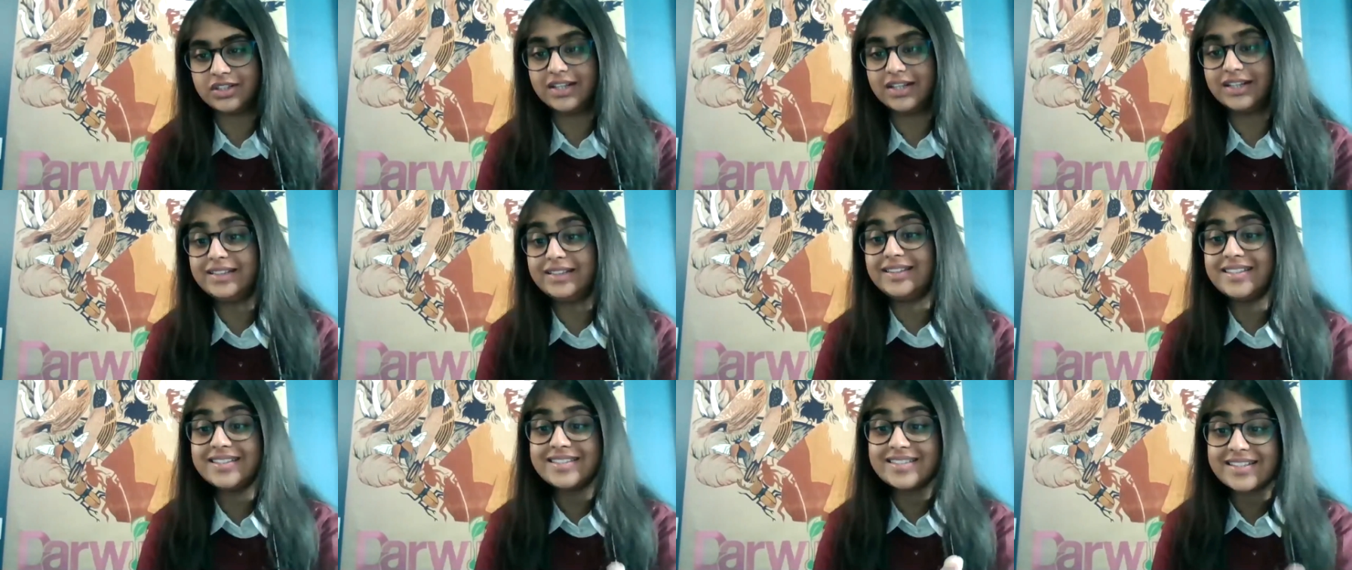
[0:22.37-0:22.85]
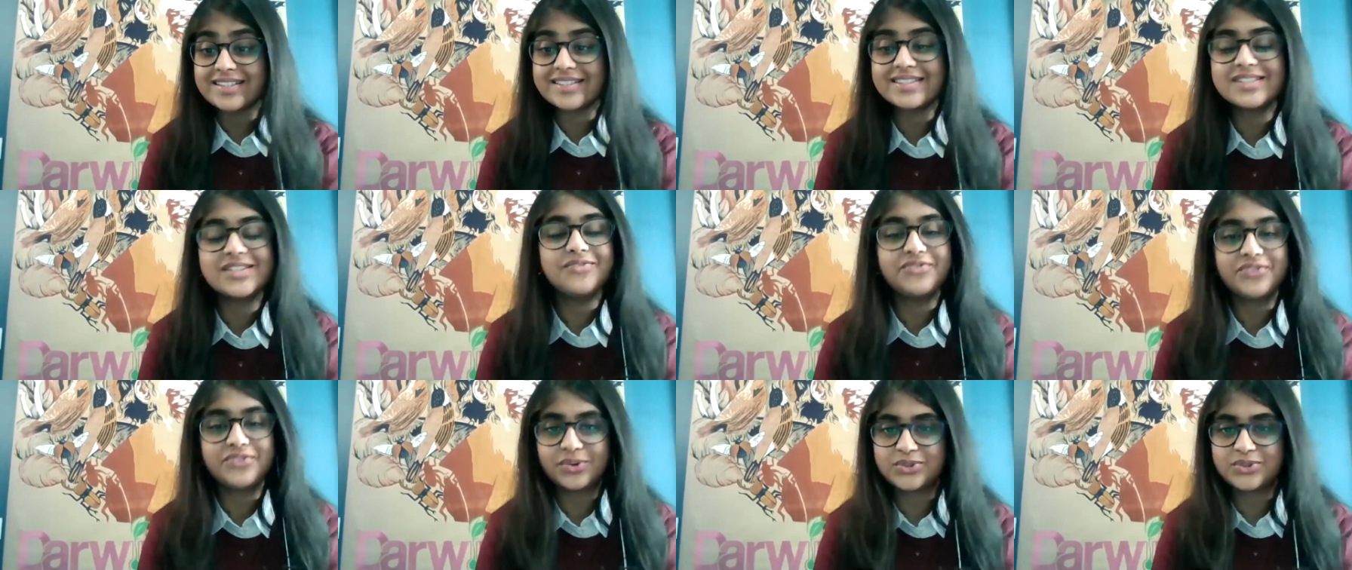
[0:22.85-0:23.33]
This is
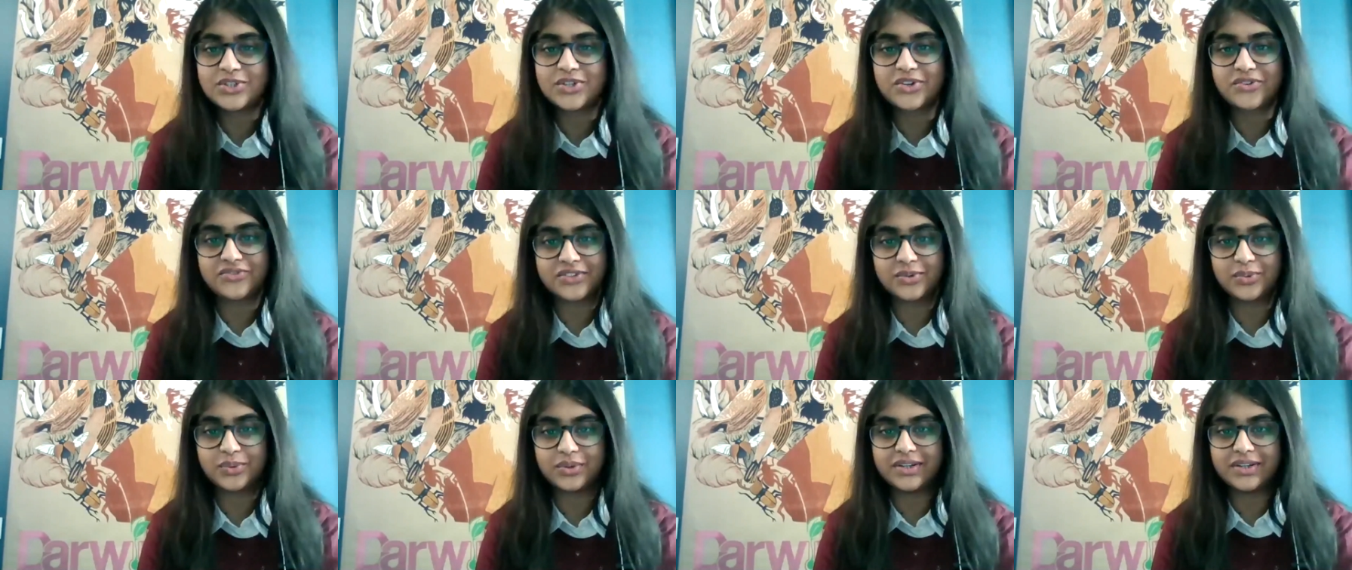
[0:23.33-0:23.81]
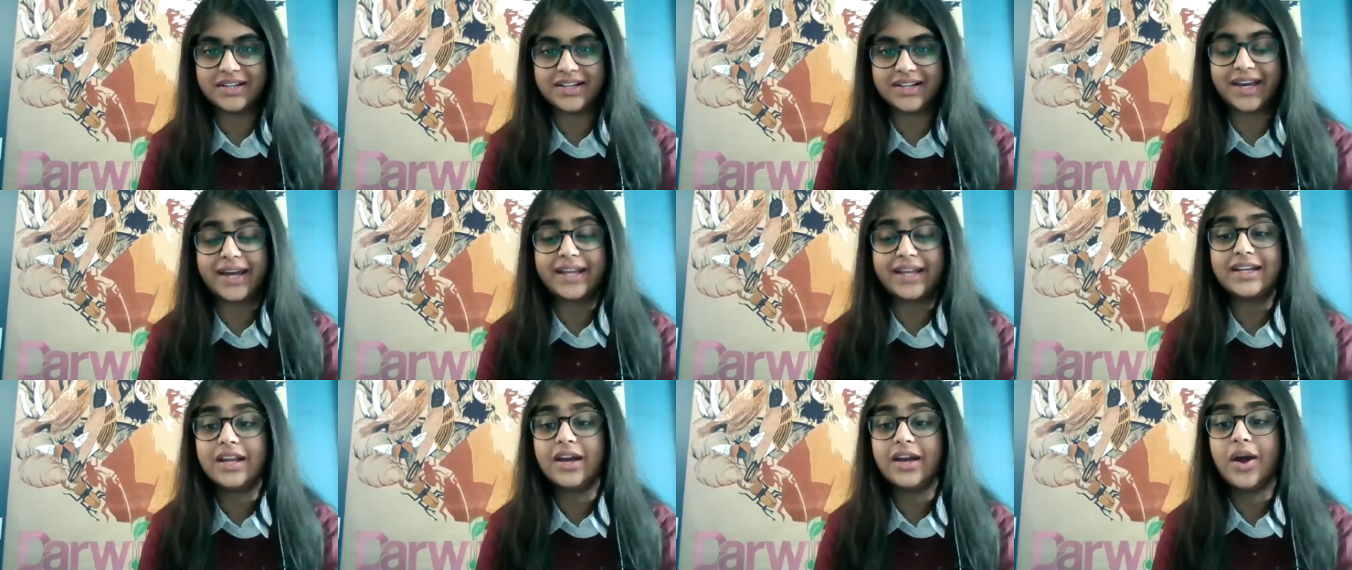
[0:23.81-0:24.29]
the future of the world,
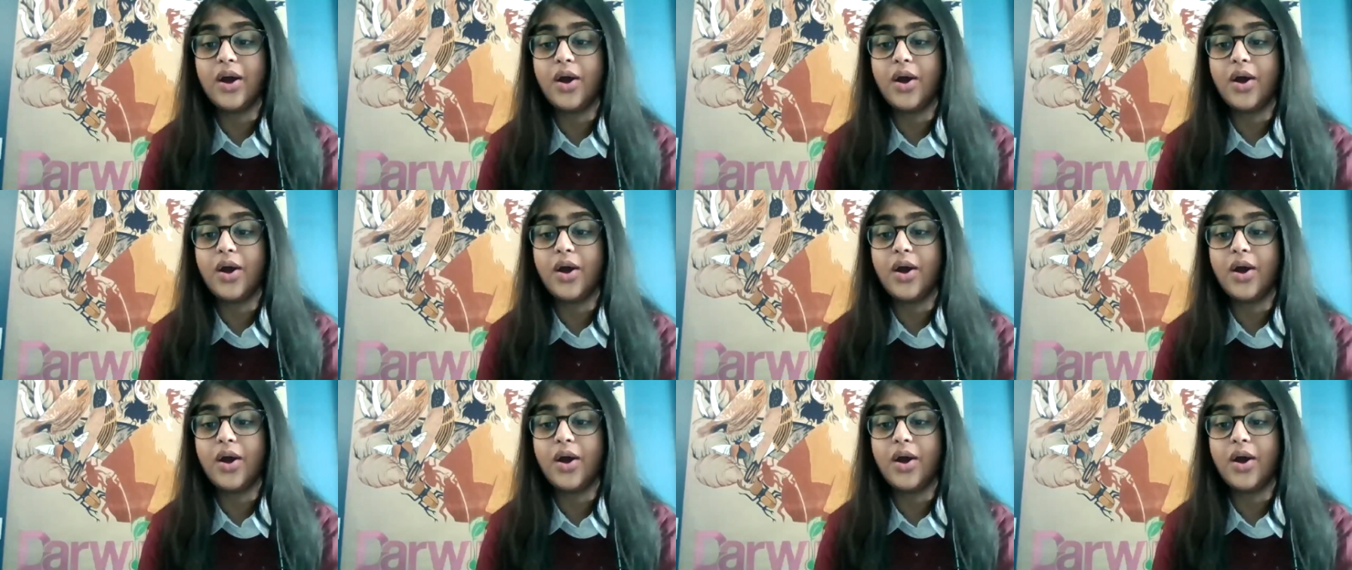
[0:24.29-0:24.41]
and